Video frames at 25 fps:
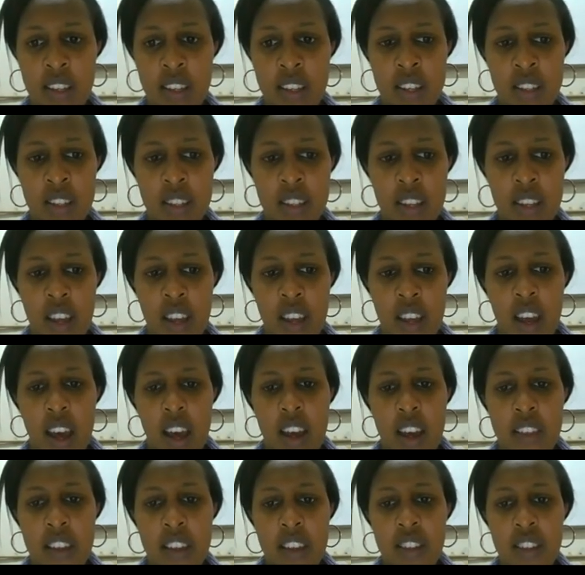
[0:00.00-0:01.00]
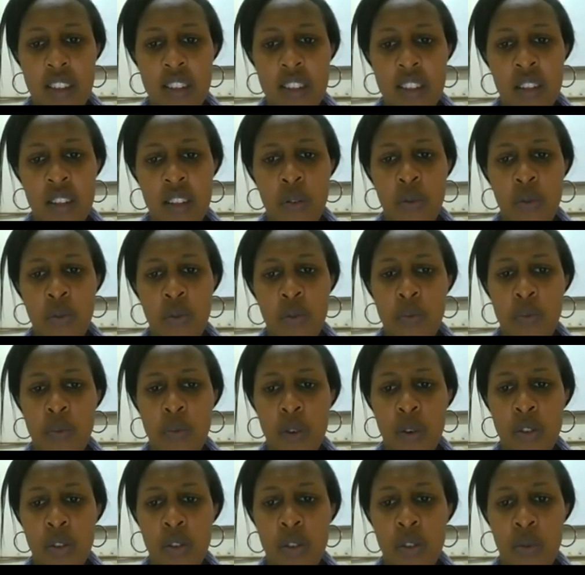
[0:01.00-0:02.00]
And I think this is a good
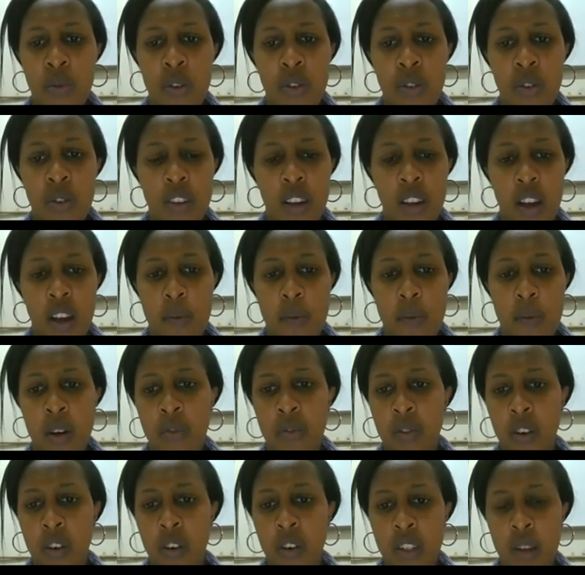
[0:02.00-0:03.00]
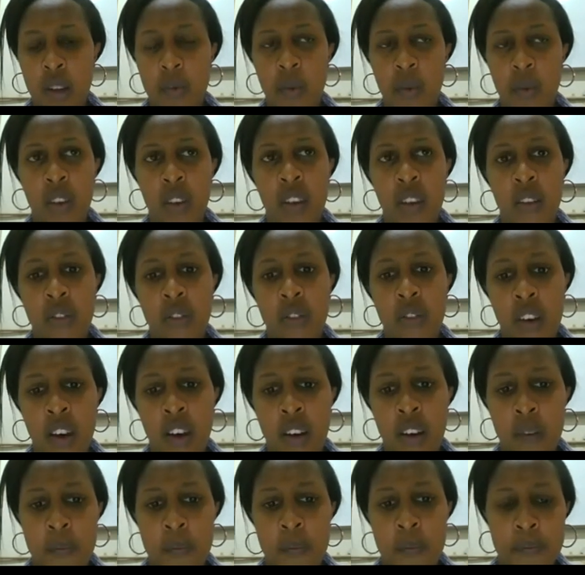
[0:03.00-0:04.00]
model when you think about, for example, if
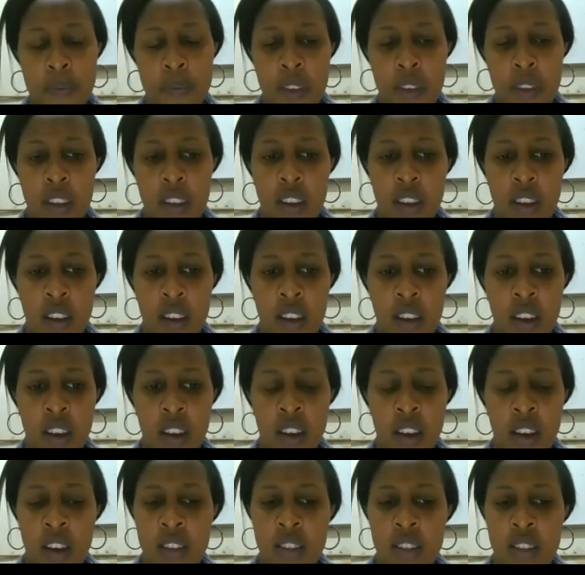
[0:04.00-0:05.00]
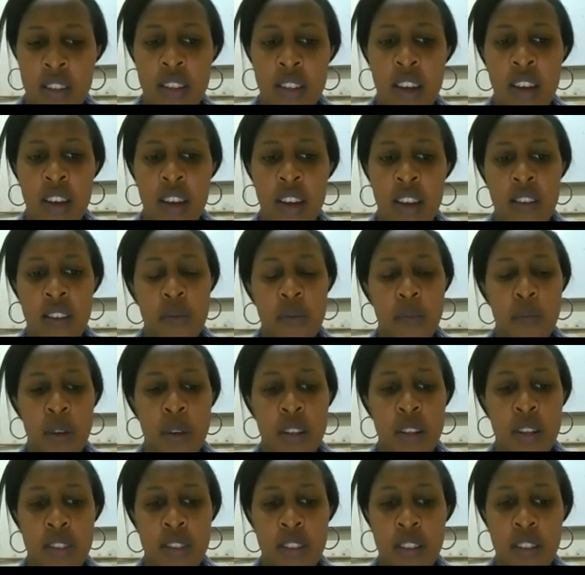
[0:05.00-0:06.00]
a son
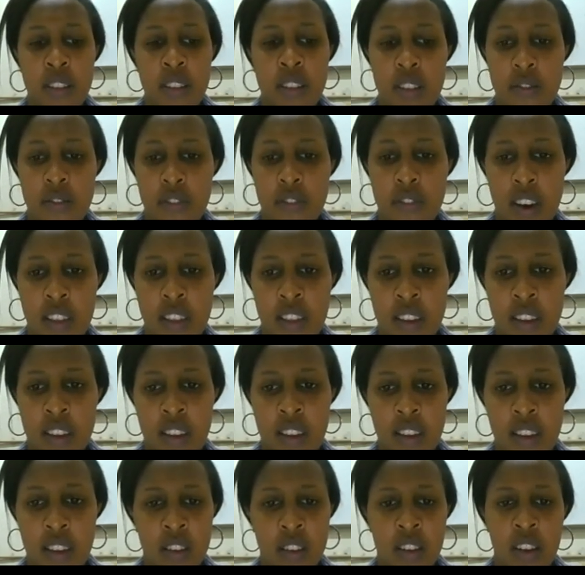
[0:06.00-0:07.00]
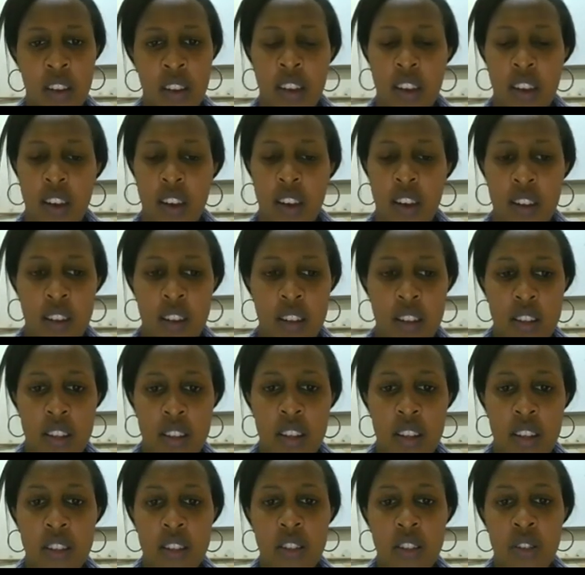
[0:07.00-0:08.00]
brings in his father and he
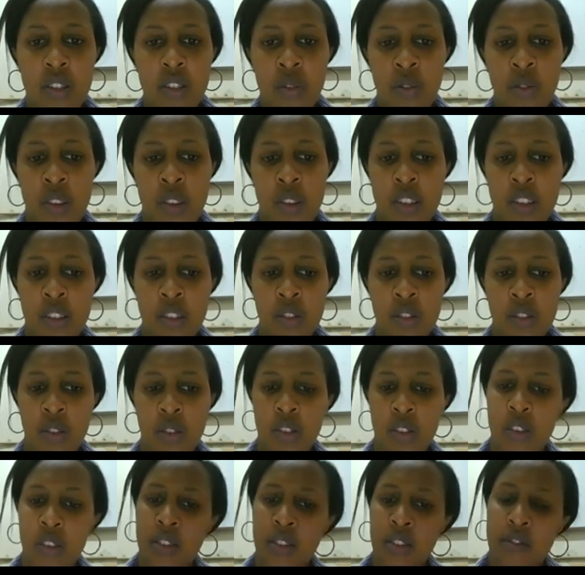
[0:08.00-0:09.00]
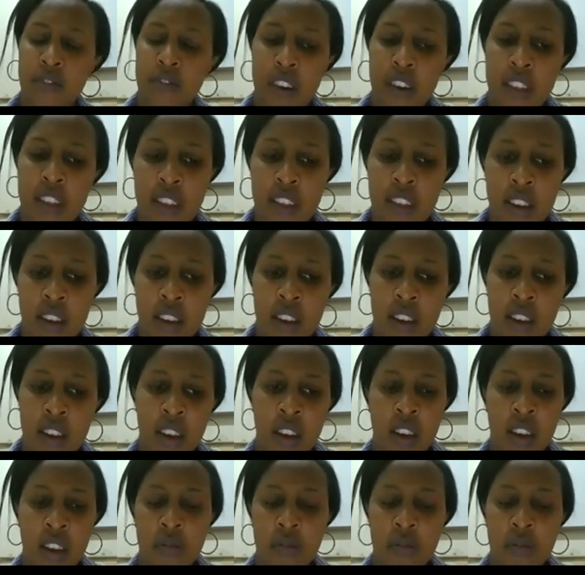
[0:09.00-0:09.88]
tells you that, you know, his father